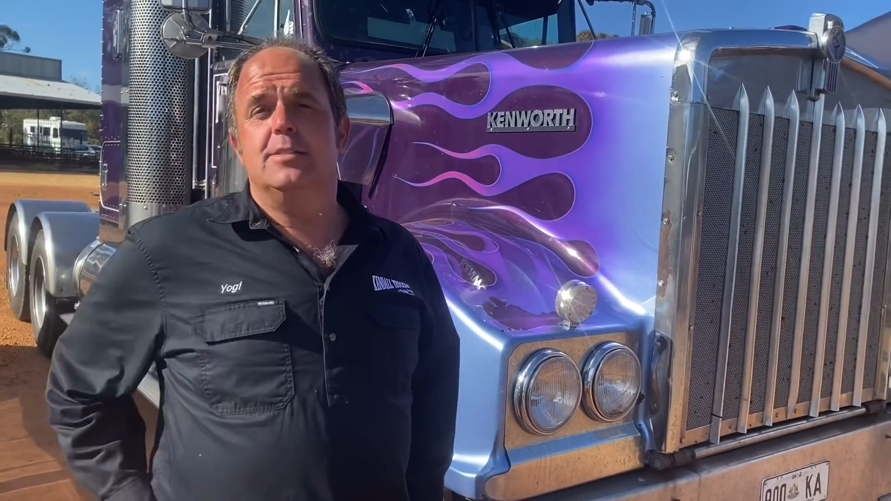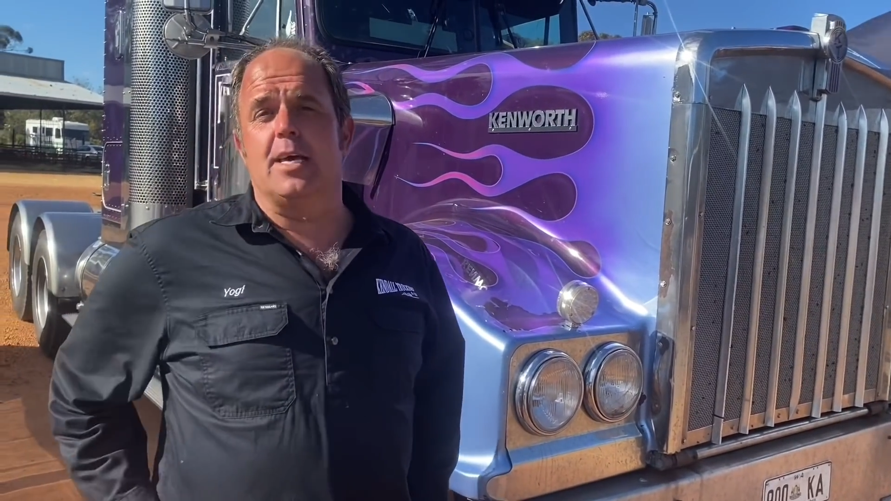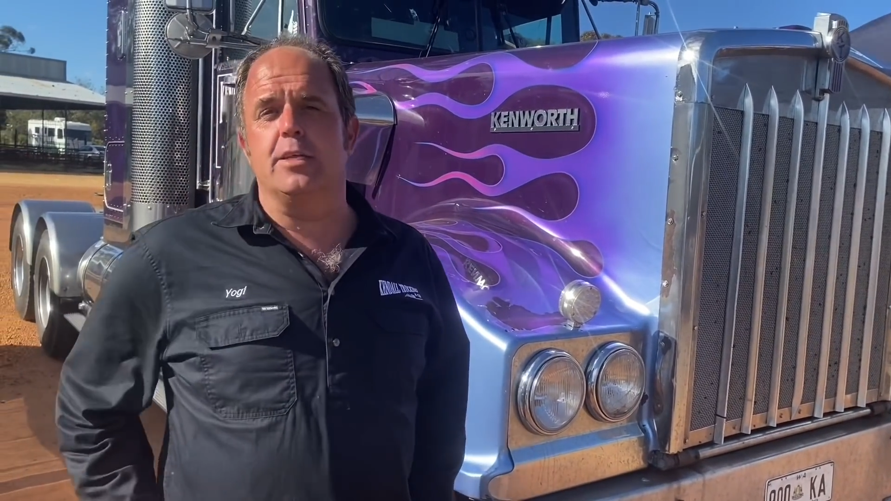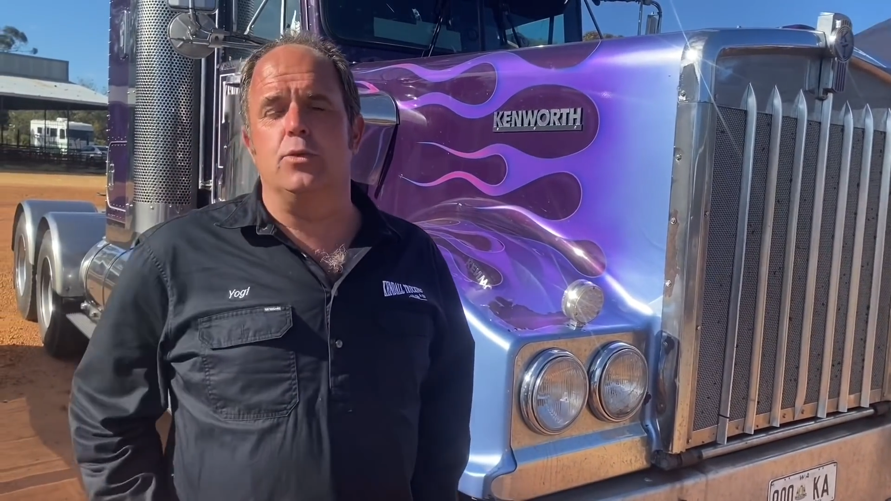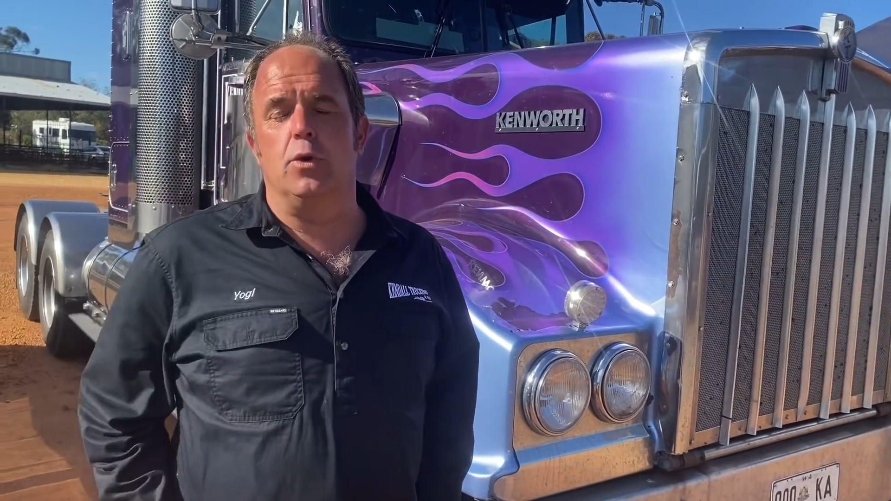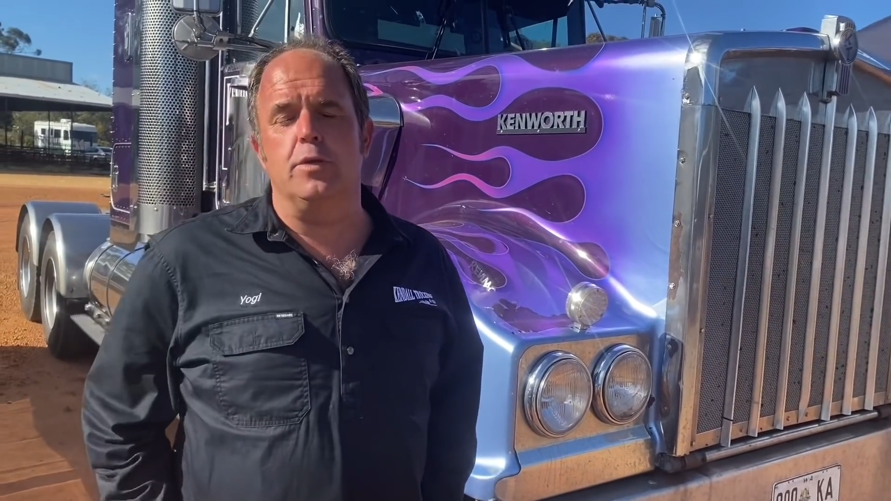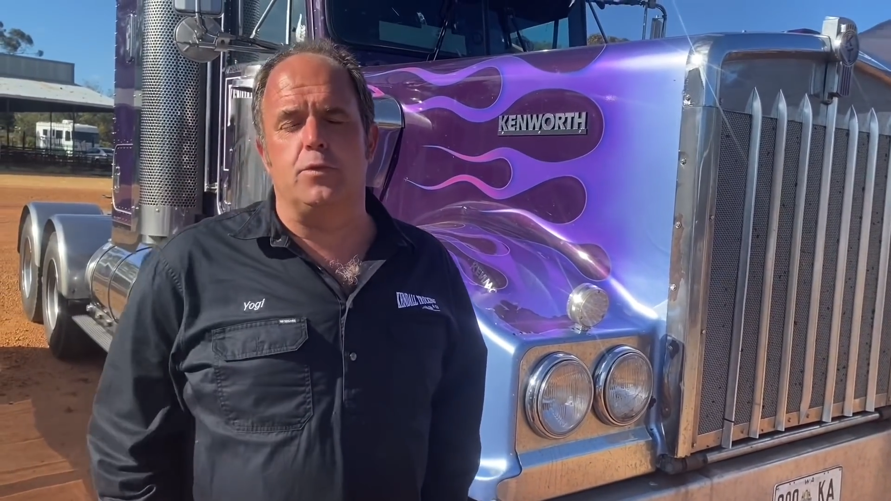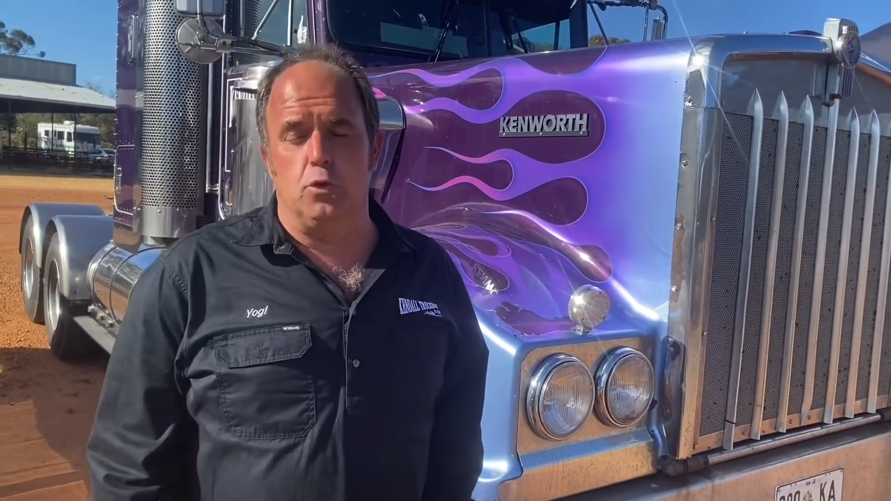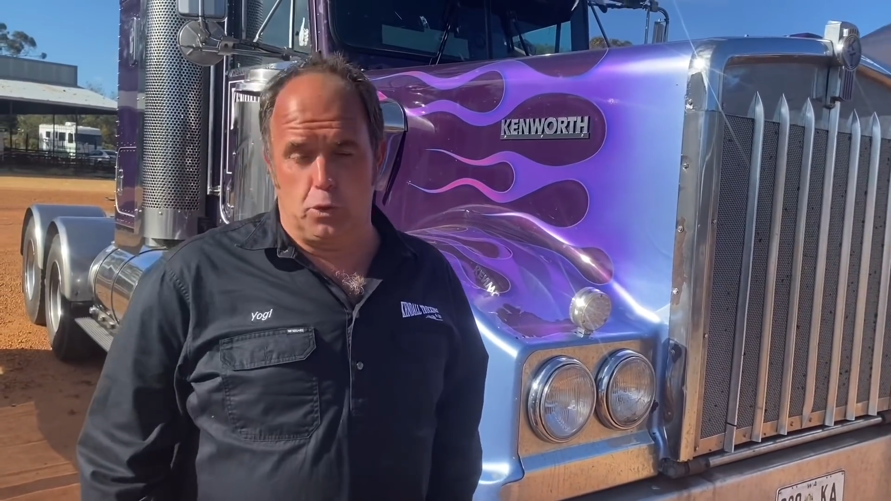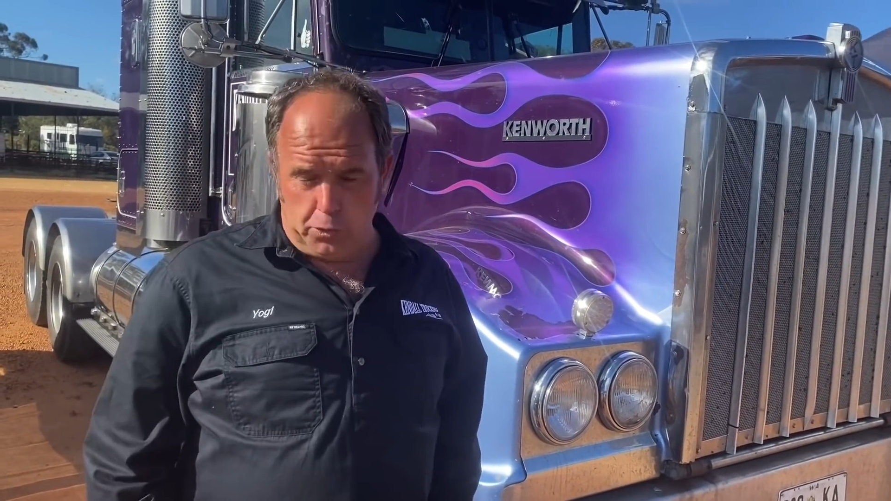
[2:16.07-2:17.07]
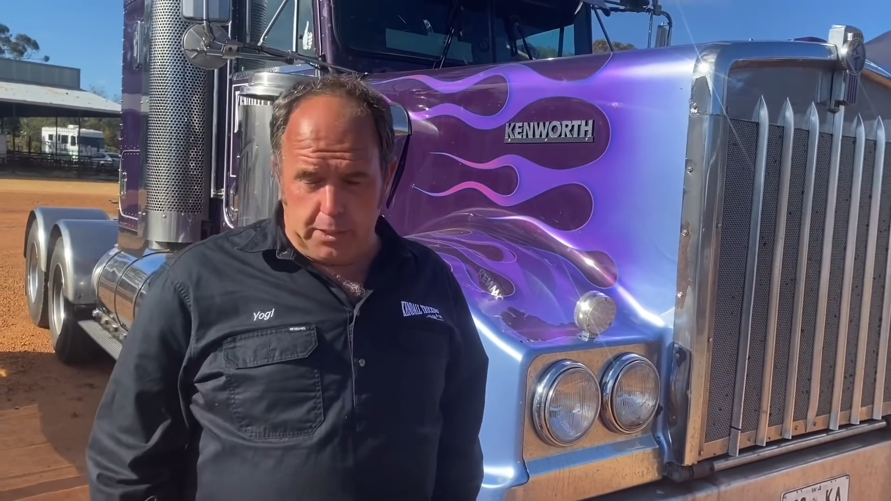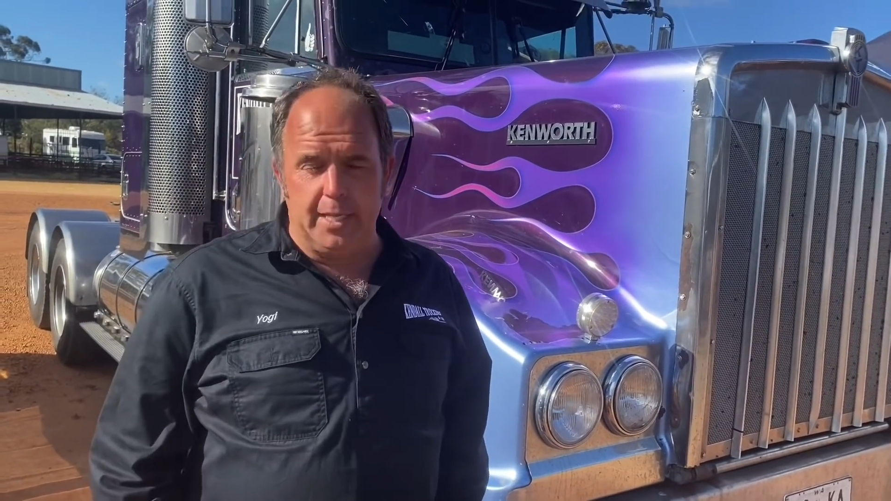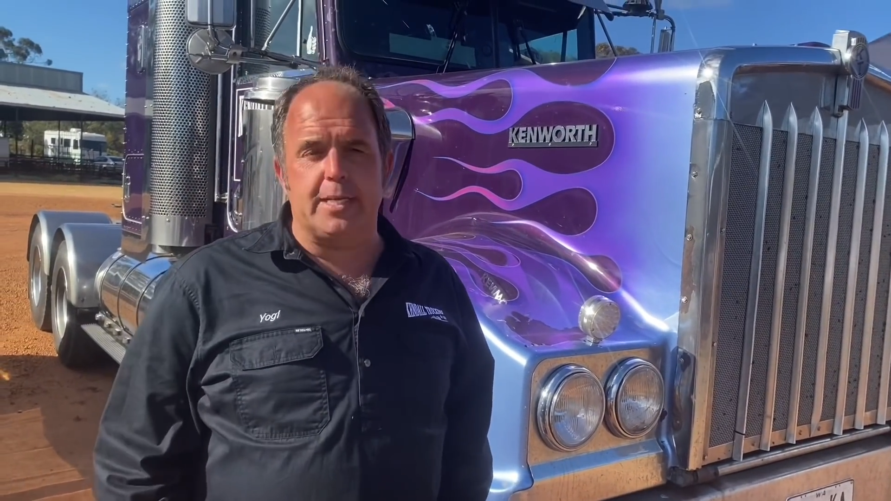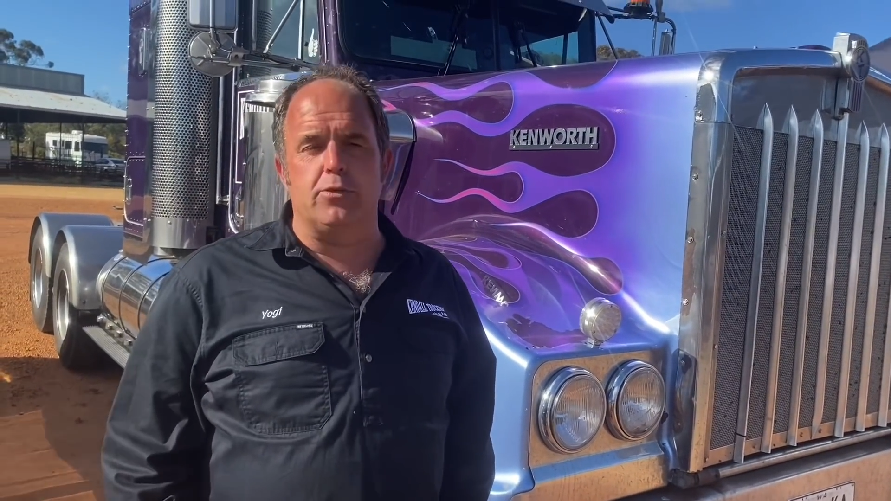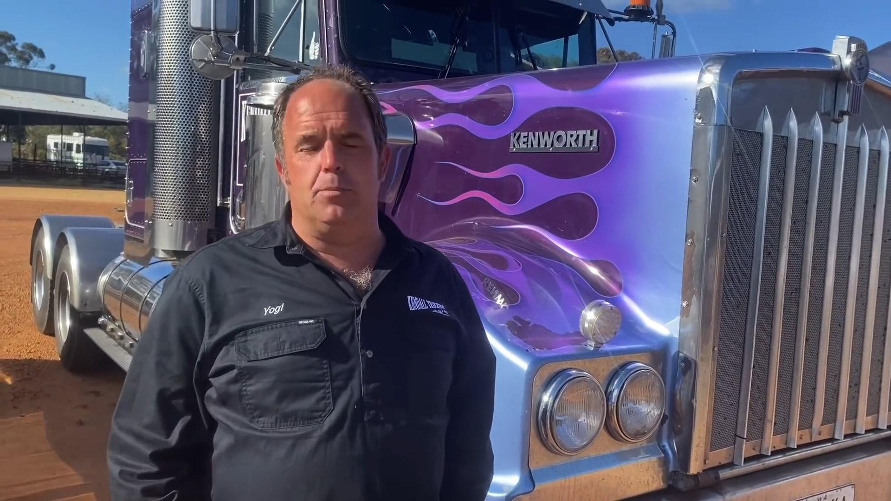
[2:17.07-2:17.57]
So to a good collector